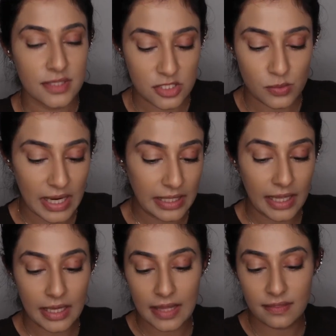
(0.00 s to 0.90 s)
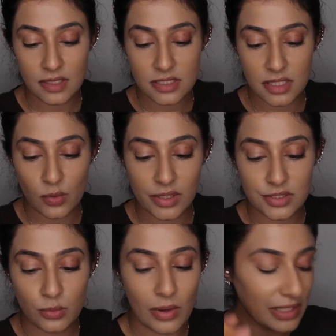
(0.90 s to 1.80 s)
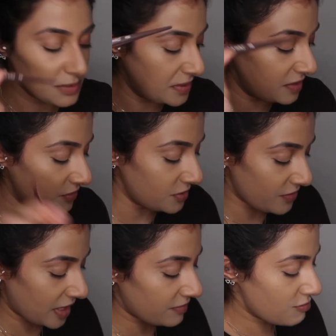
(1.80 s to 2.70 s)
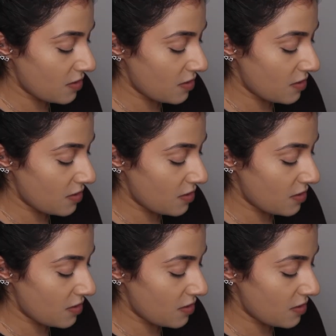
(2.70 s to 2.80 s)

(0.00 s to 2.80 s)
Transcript: This is what I like. And this is the Wet n Wild P55